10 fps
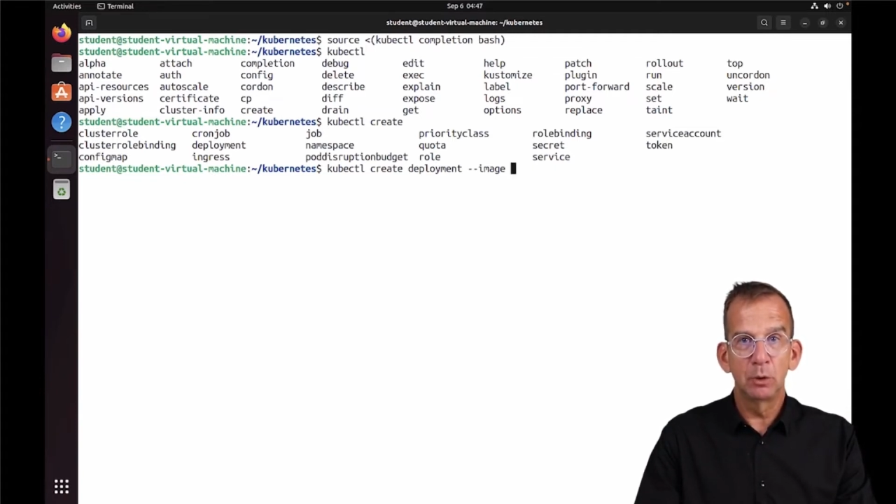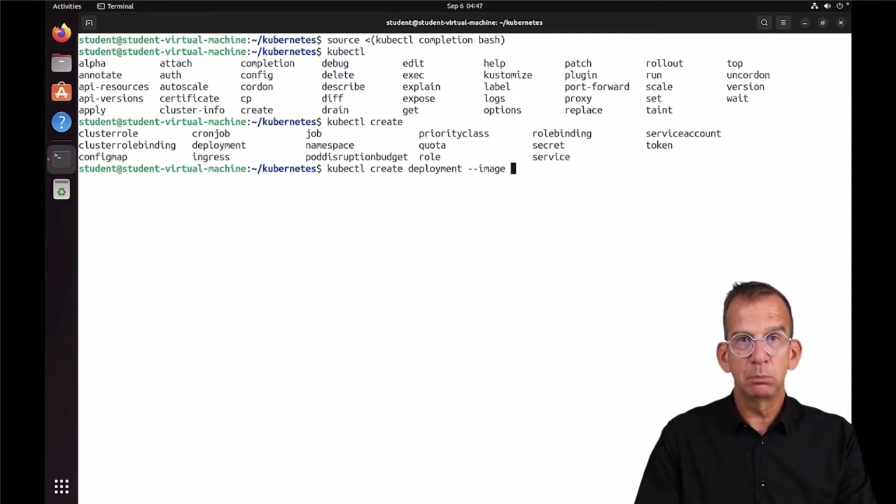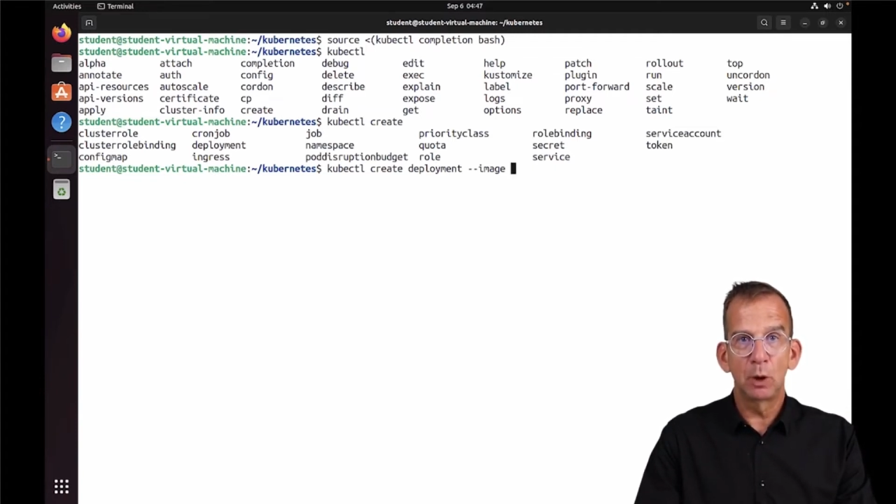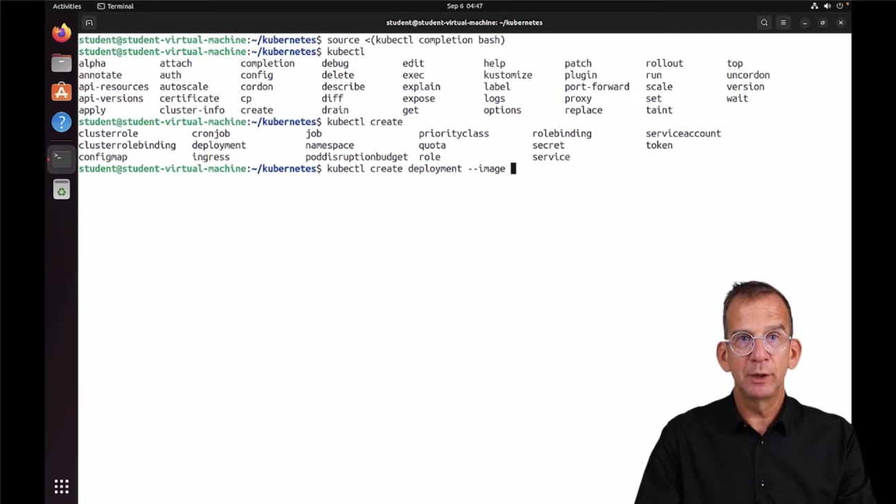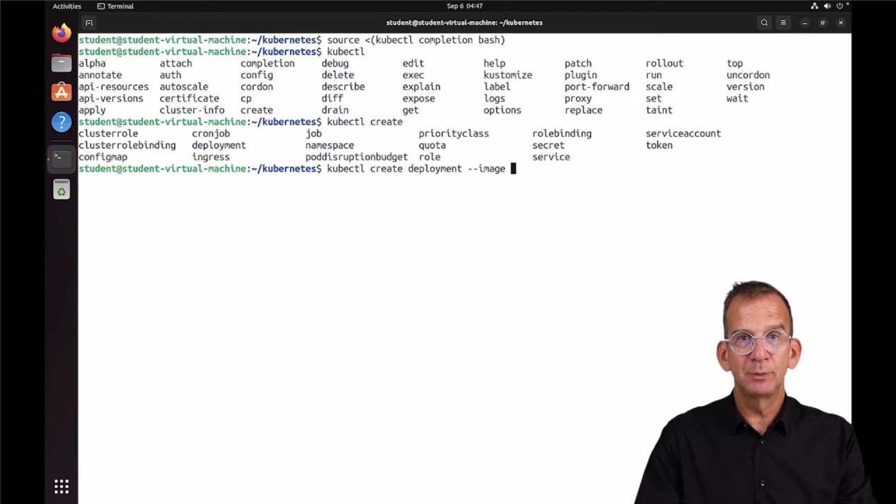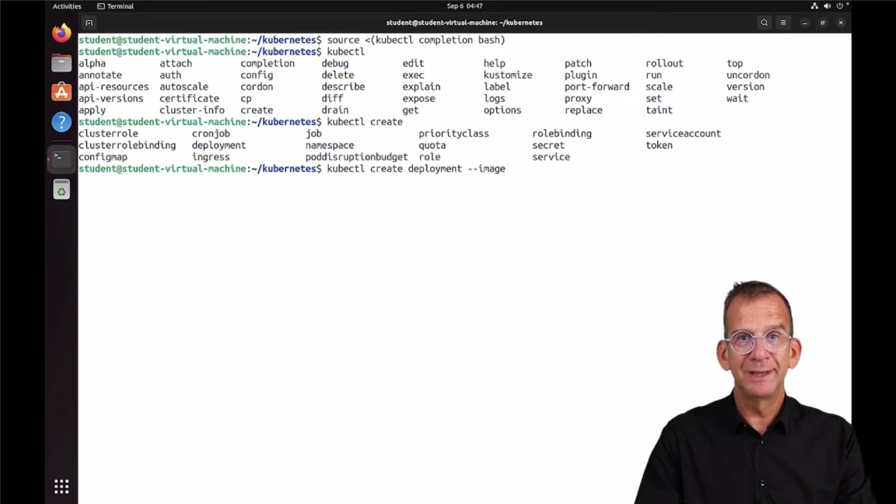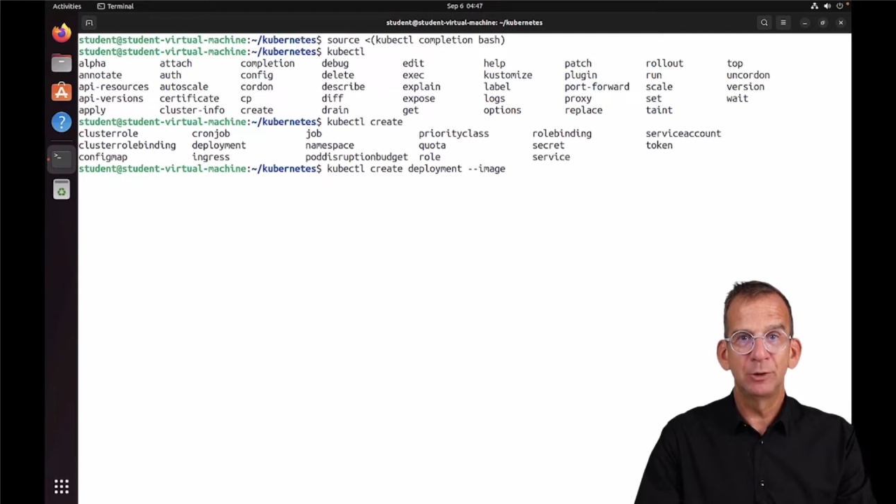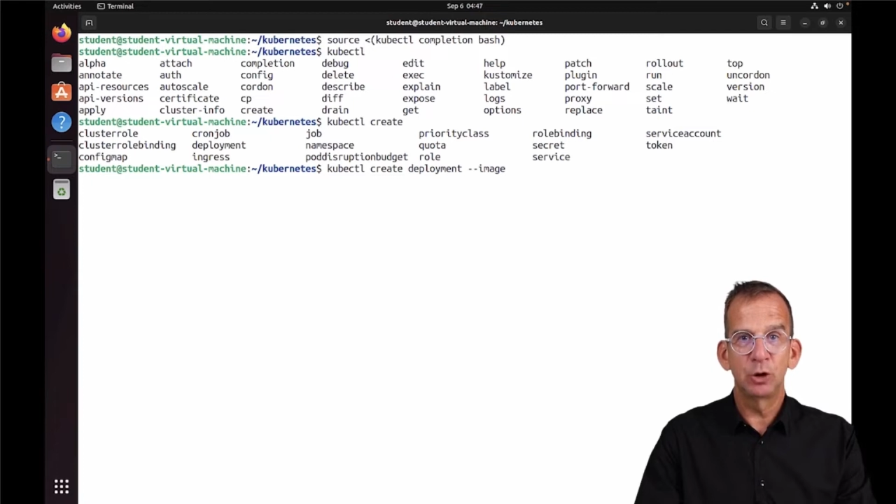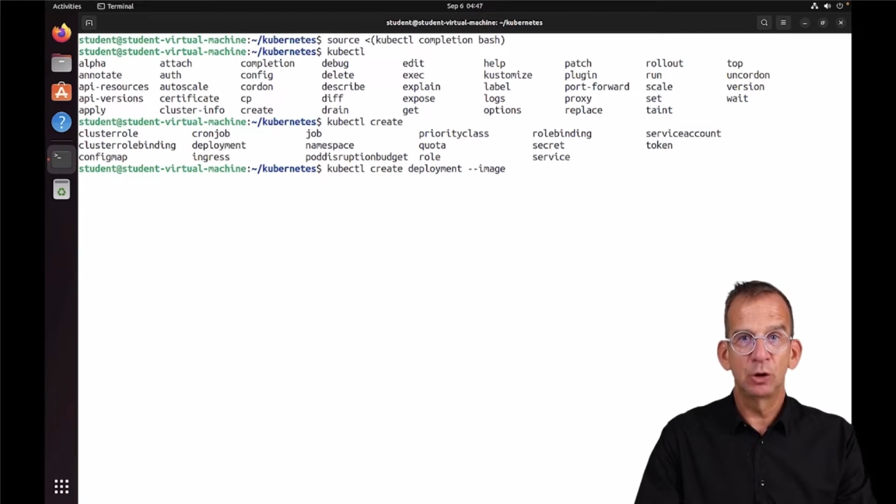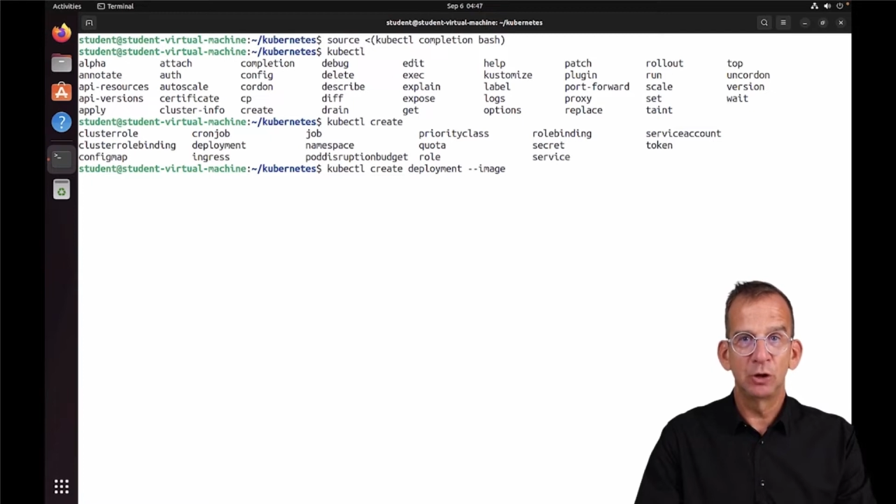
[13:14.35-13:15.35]
the point where
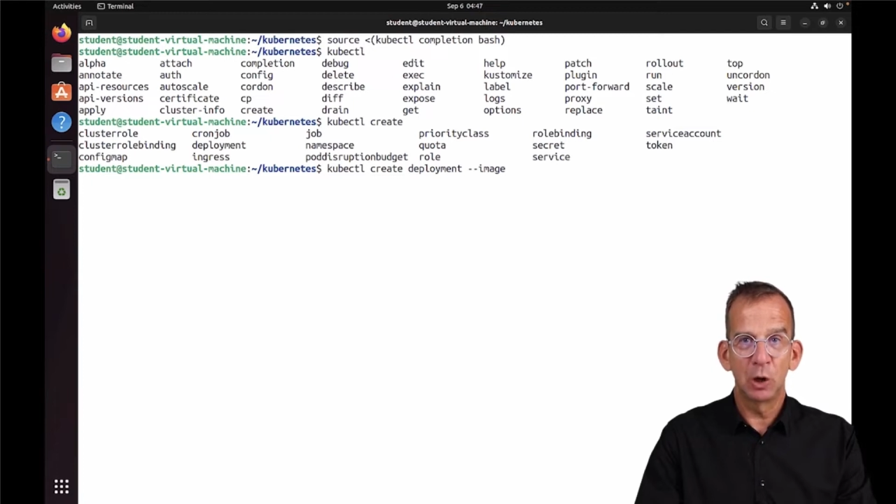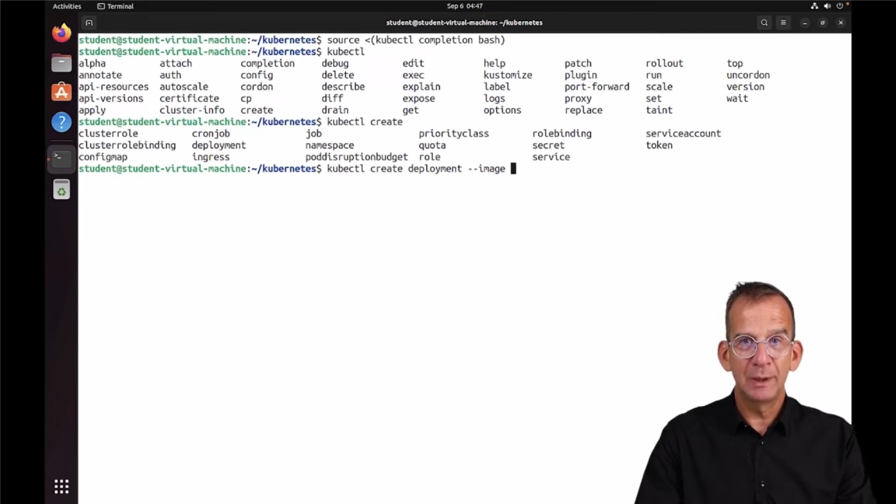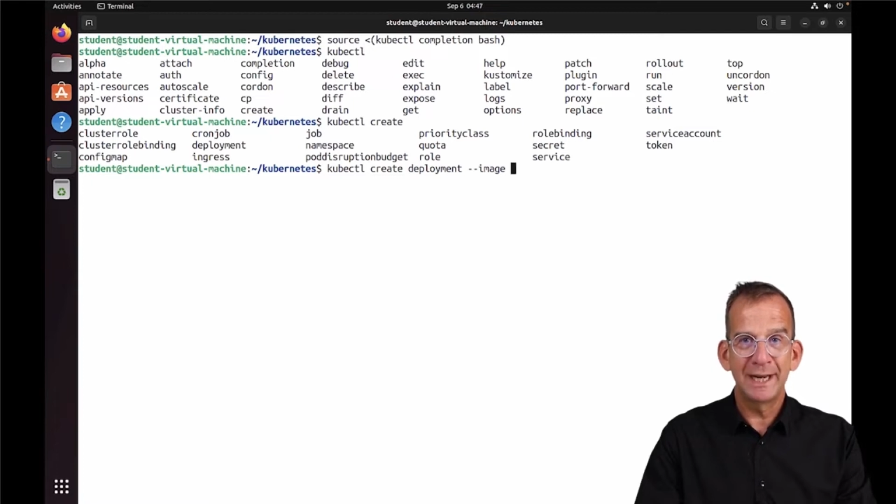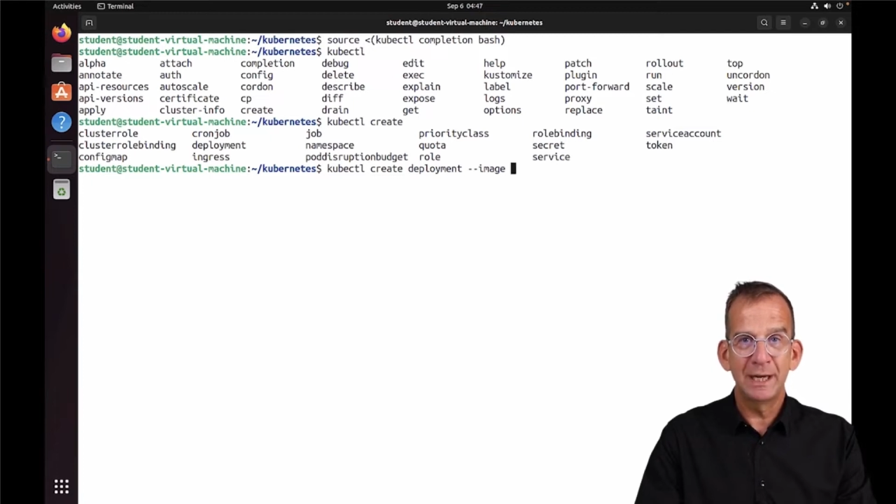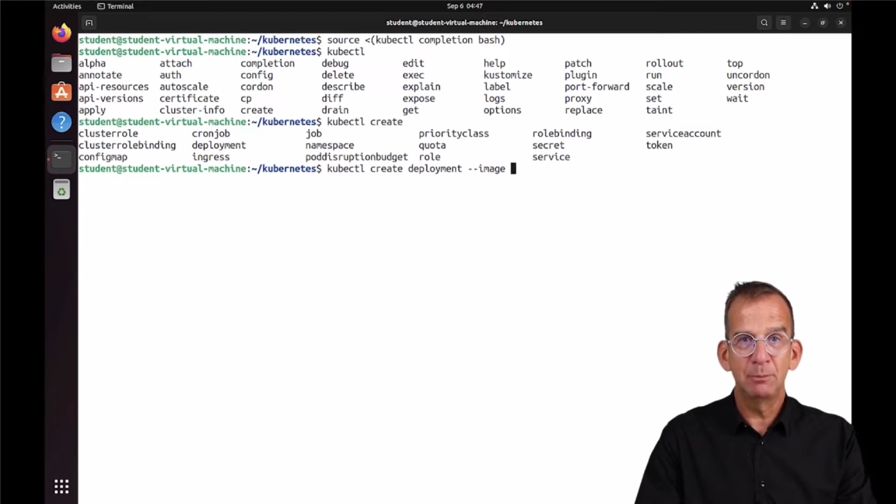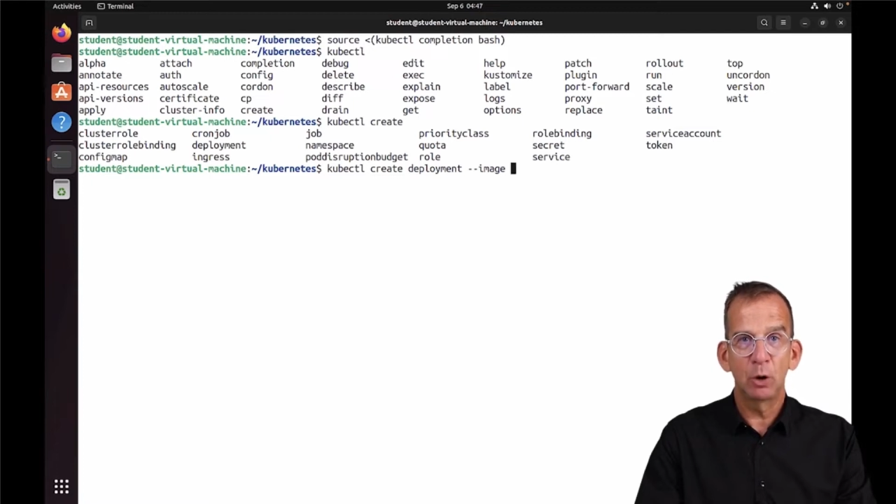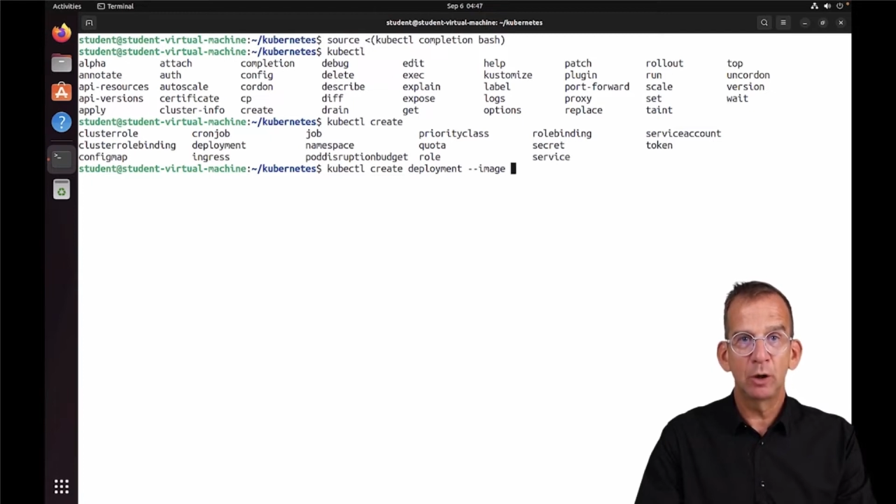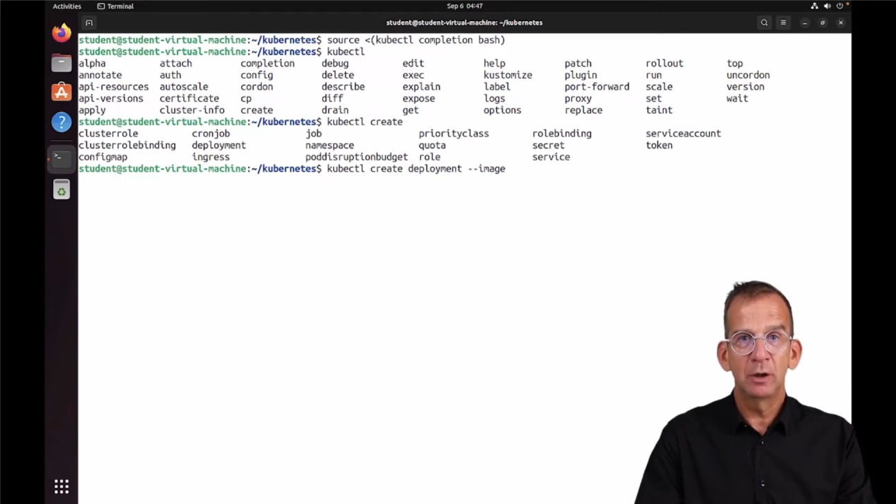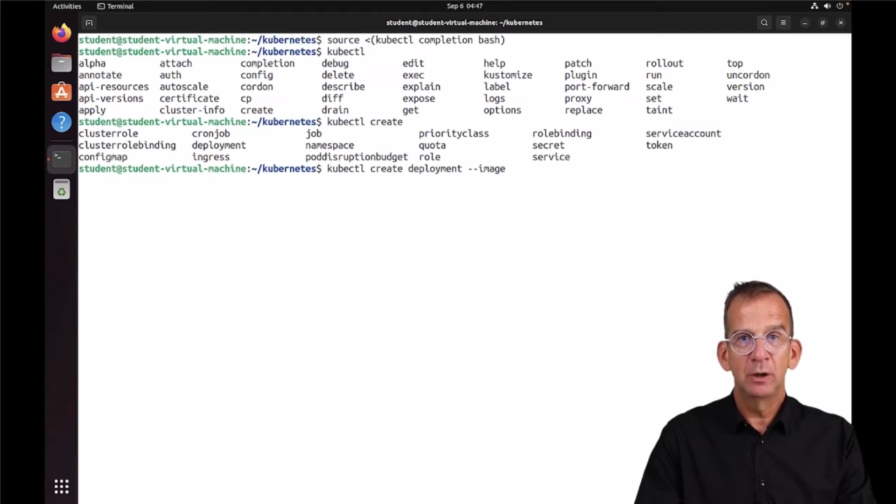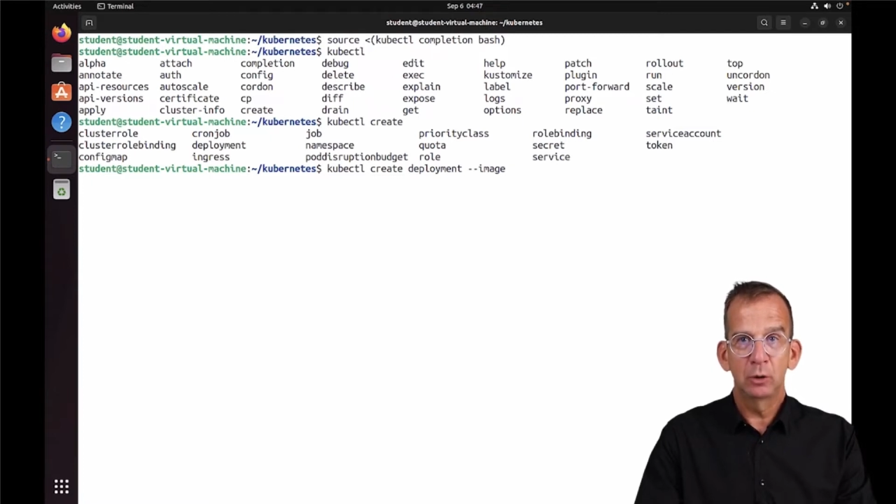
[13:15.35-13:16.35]
you don't know it anymore,